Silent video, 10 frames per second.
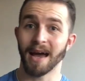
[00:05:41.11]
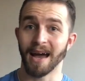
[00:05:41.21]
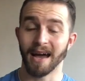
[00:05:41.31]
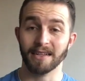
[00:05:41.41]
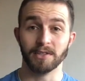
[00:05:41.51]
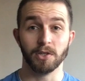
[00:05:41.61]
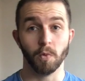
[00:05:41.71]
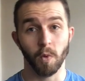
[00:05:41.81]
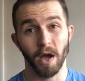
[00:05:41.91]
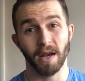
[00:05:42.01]
and you
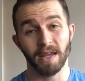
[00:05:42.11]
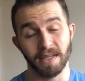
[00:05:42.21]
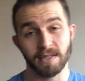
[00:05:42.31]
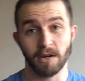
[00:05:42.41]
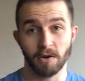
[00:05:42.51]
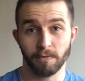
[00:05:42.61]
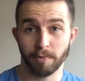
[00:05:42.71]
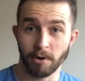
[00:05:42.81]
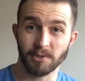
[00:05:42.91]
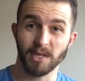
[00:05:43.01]
weren't eating enough
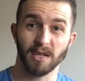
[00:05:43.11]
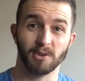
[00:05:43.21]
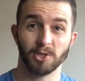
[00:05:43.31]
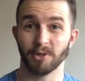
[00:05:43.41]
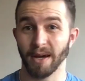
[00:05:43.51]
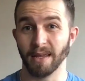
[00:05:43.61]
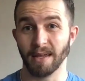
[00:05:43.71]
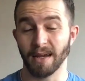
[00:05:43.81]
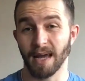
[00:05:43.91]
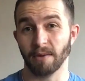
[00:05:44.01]
protein or tracking
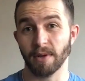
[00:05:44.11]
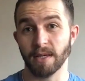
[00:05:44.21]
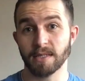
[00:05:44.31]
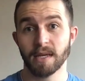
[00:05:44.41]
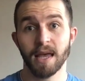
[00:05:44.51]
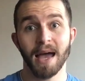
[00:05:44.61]
your calories.